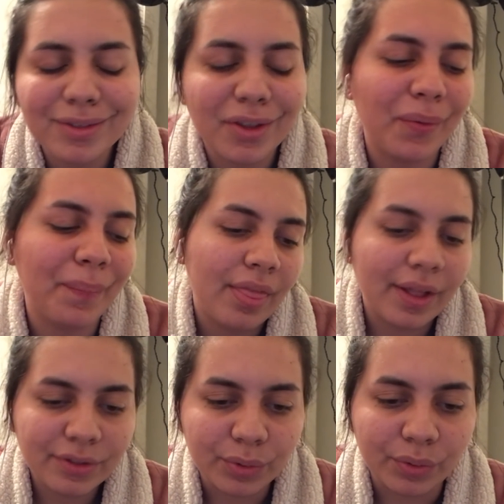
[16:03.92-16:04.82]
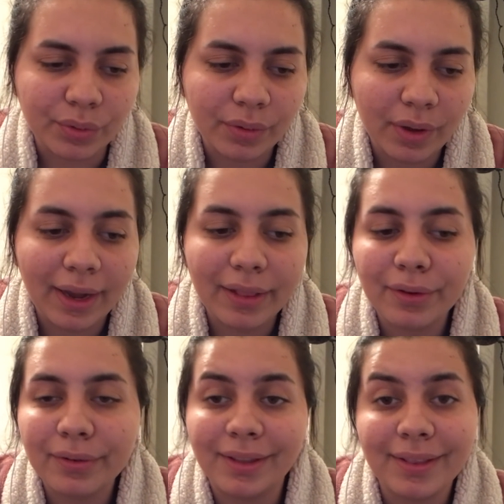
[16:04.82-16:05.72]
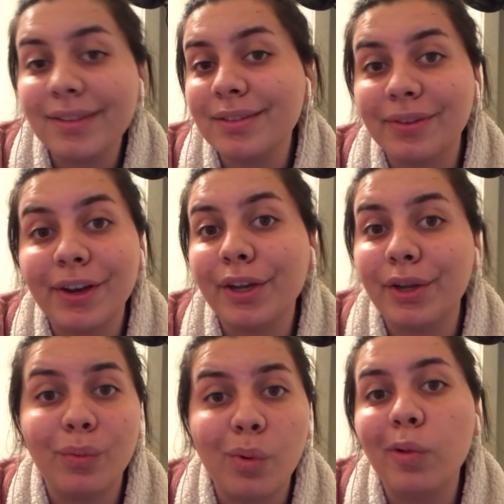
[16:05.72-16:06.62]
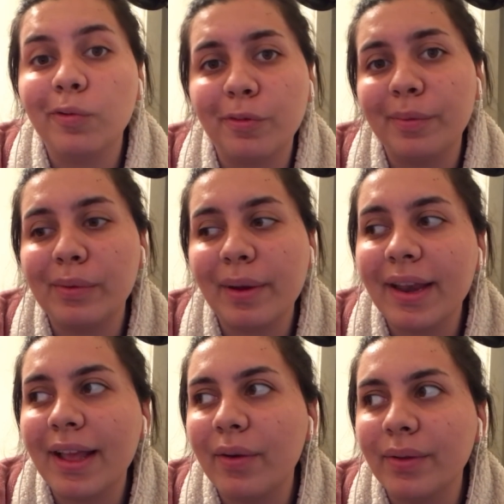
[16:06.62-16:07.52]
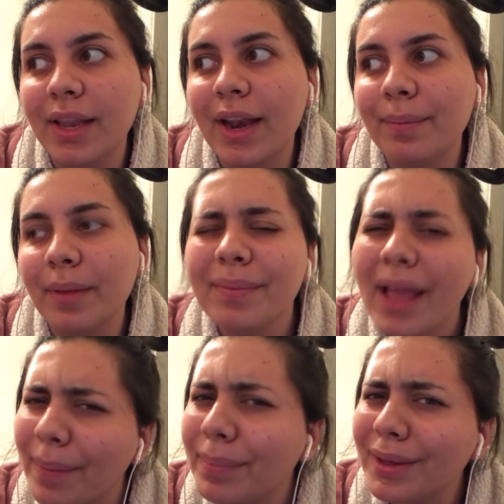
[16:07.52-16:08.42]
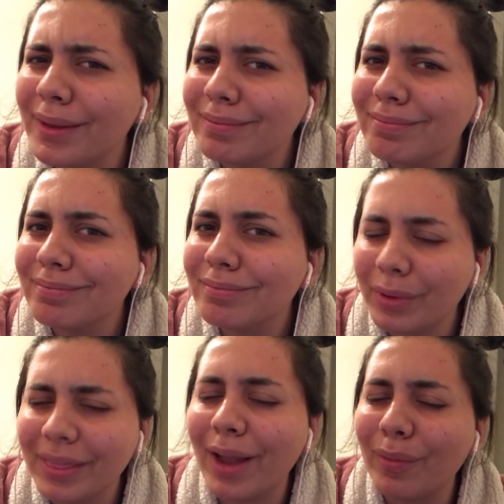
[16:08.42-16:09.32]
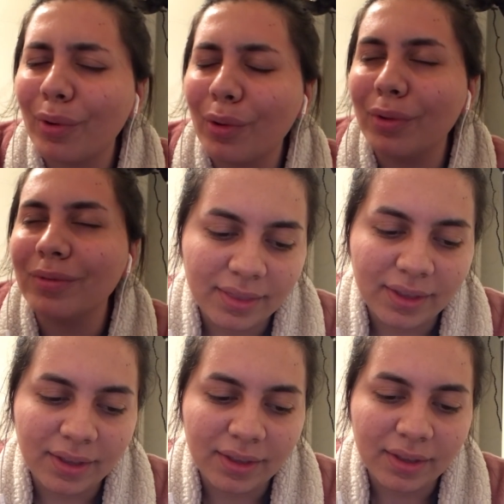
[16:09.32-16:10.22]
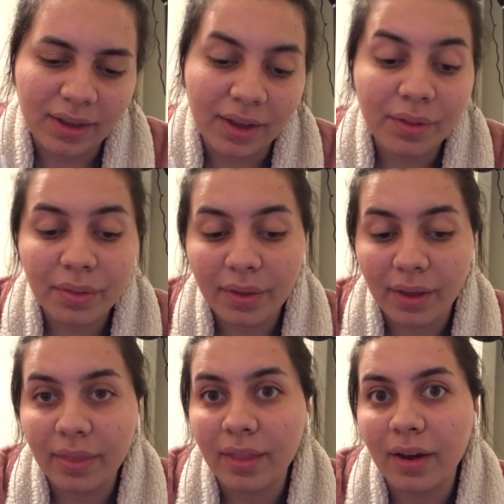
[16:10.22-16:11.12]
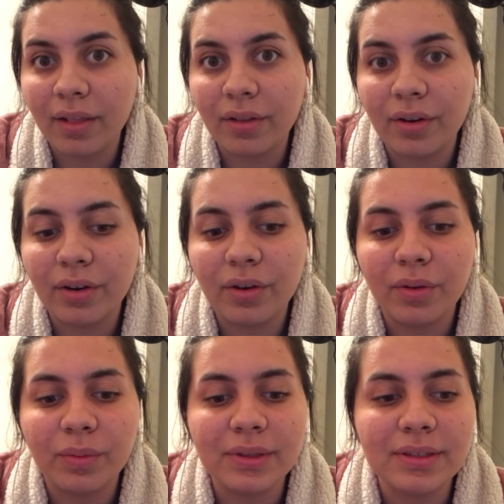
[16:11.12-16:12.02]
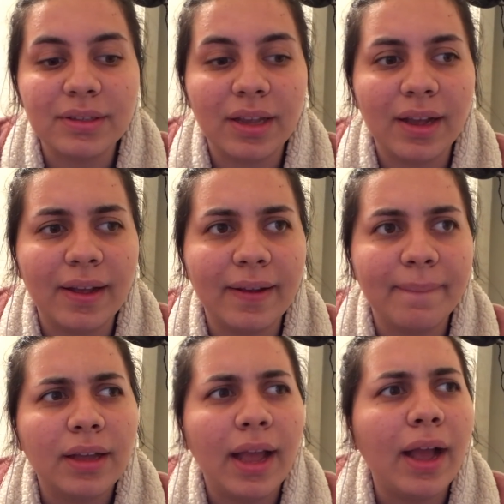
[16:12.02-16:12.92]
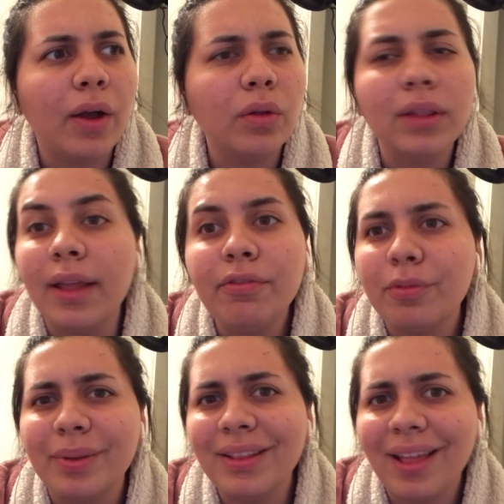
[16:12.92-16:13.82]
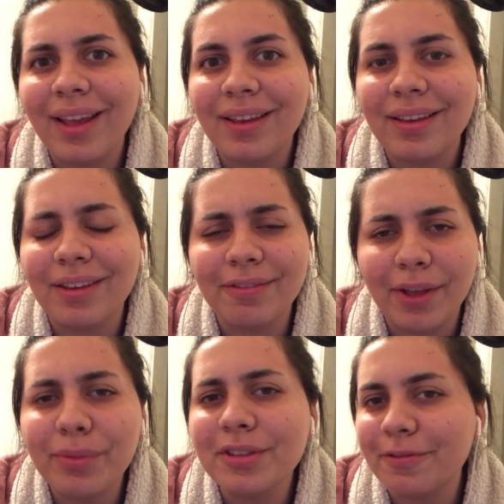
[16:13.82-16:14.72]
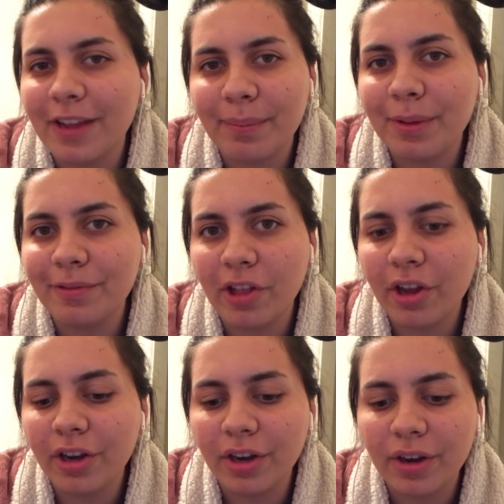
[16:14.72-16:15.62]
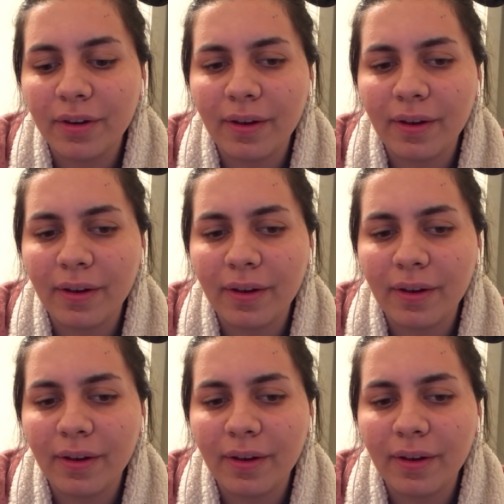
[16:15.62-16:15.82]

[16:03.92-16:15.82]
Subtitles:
So that's cool. I learned that that's a very good role for me right now, and that I'm happy with that role. The other thing that I learned was how life would be like if I was a family vlogger.